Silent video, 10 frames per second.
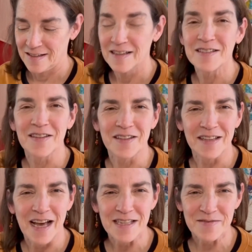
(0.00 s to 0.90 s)
So the
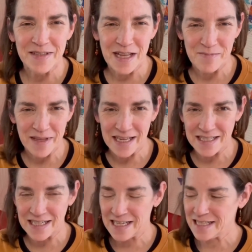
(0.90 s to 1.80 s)
last one that I'm
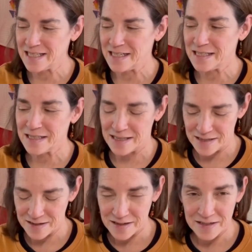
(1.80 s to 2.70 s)
planting is this
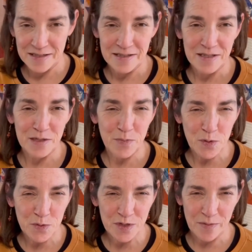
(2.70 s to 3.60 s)

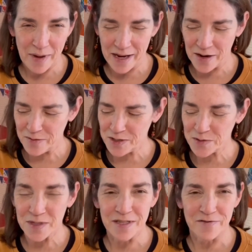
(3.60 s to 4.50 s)
Spoon tomato, which
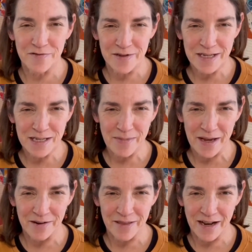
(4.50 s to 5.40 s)
was the free
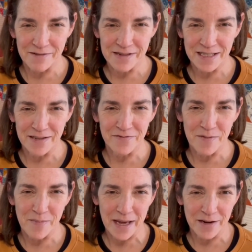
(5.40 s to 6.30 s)
tomato that I received from
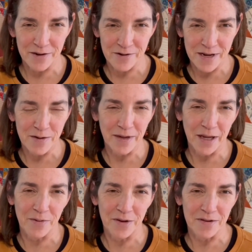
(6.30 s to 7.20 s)
Baker Creek when I
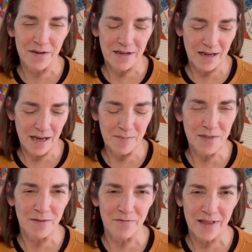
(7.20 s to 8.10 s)
ordered
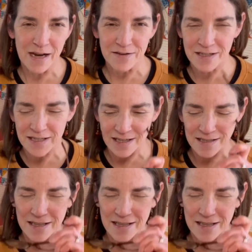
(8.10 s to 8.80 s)
some flower seeds.